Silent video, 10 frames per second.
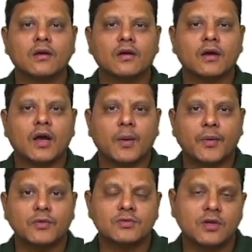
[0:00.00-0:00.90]
happy to
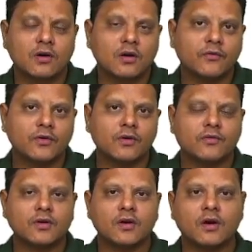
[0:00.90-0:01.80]
see all of you after
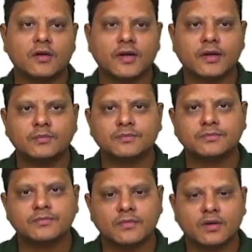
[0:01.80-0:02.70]
a long time.
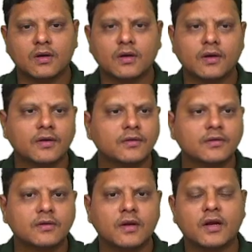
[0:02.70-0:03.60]
And
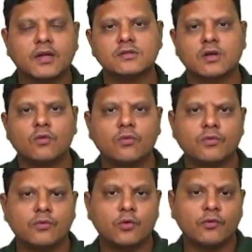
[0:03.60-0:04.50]
let us now
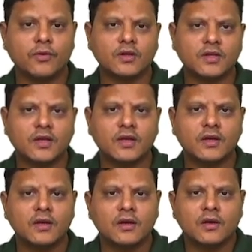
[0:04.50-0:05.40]
go for the
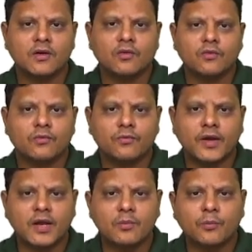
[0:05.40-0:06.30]

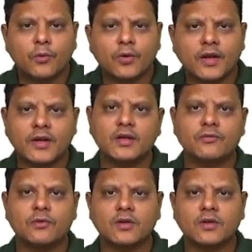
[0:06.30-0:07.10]
very important for the